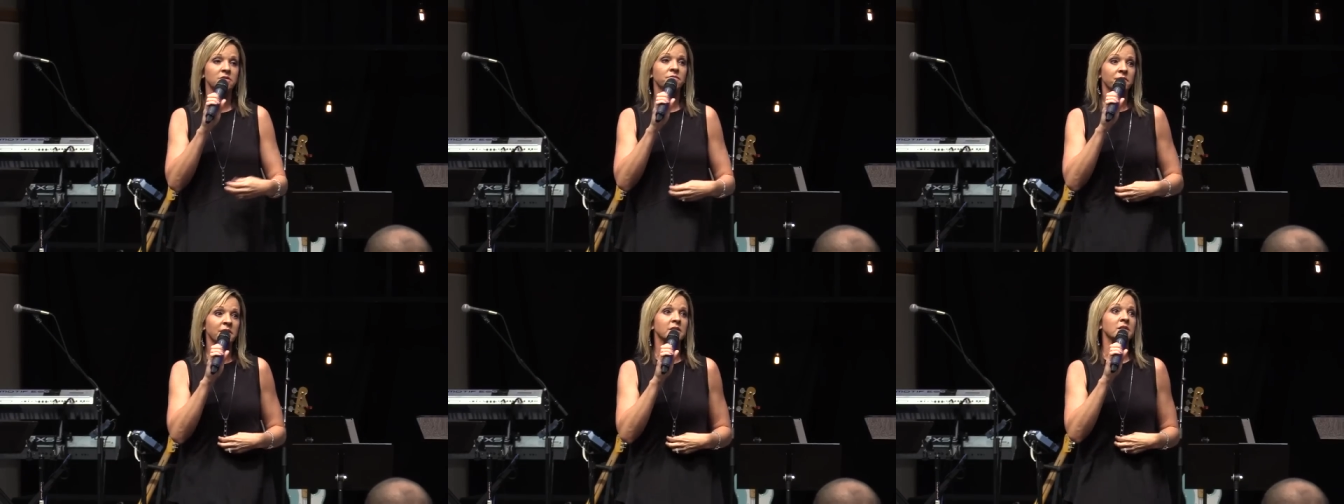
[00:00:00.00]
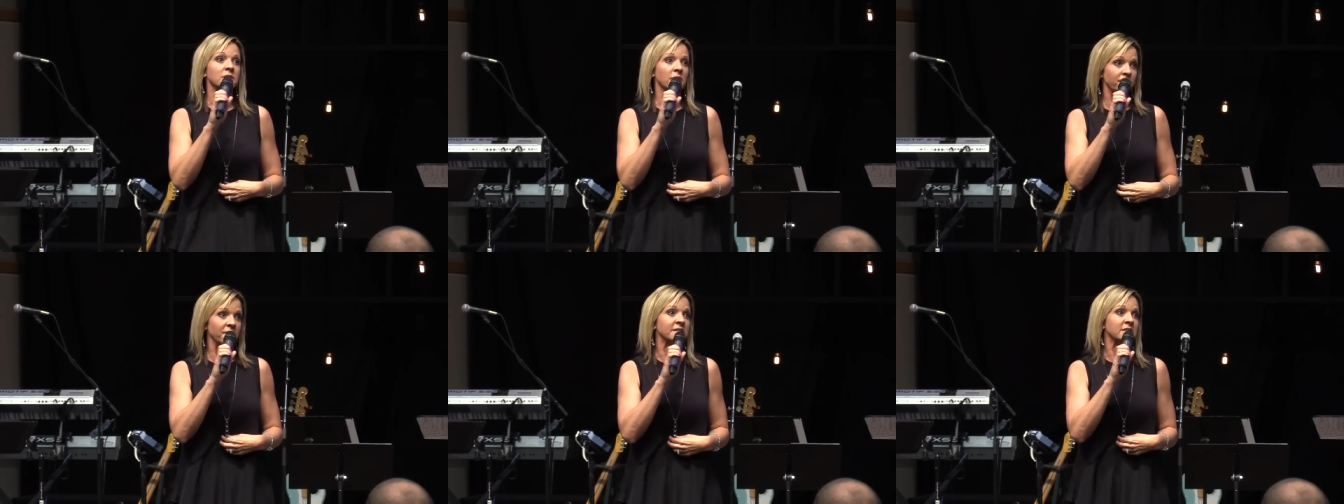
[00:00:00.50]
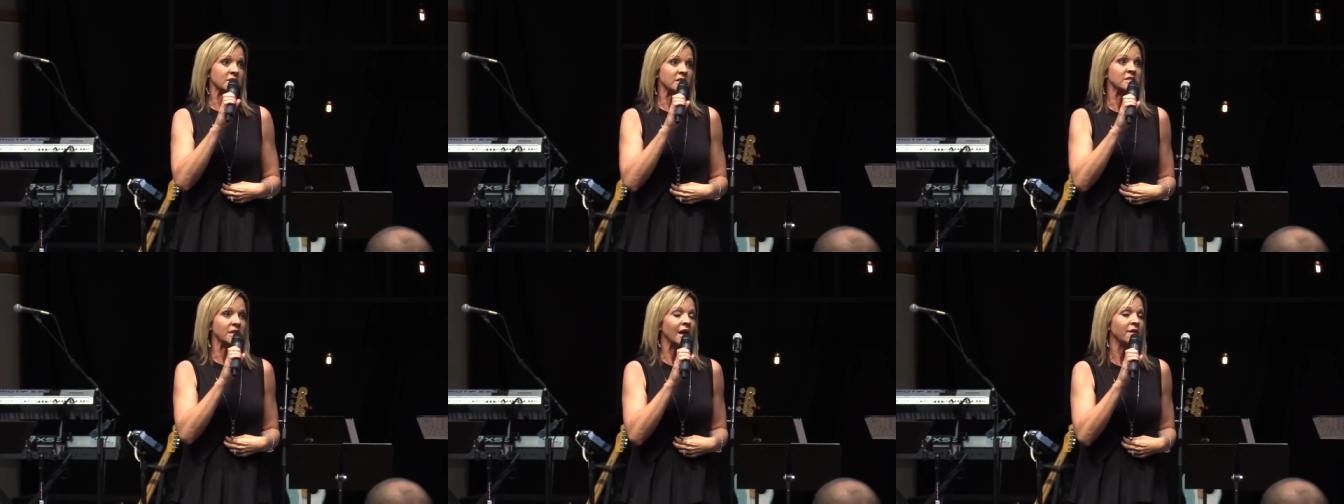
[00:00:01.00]
offend, offense is
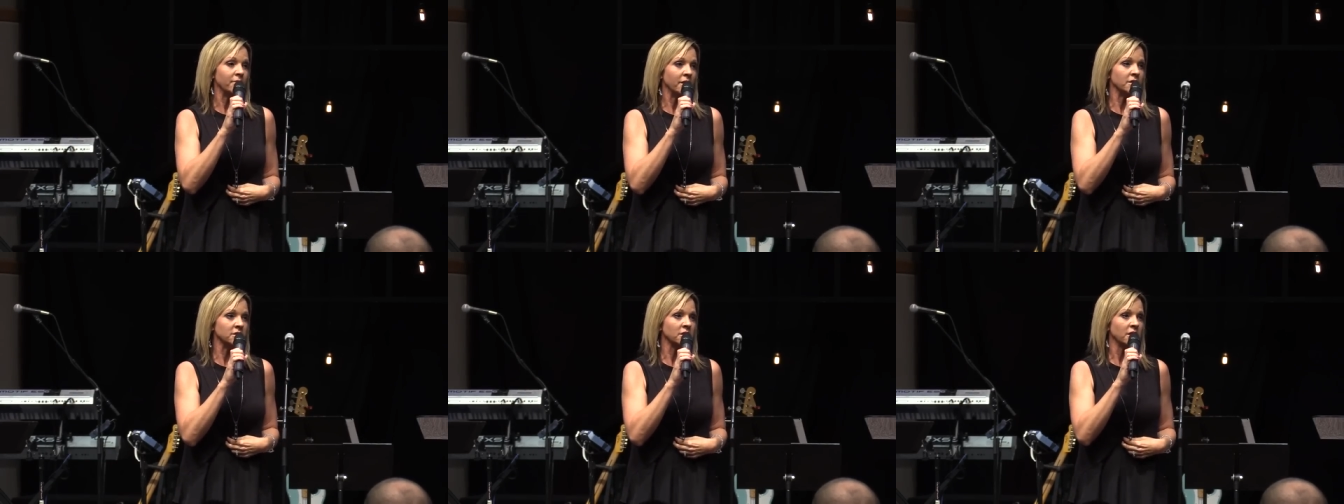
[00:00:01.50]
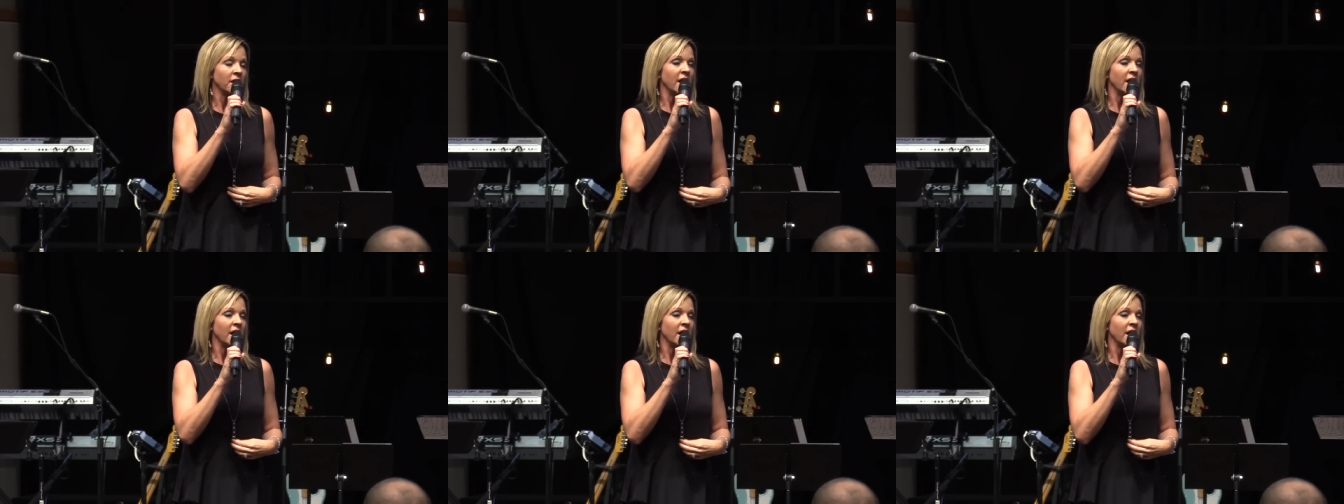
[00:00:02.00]
inside of us.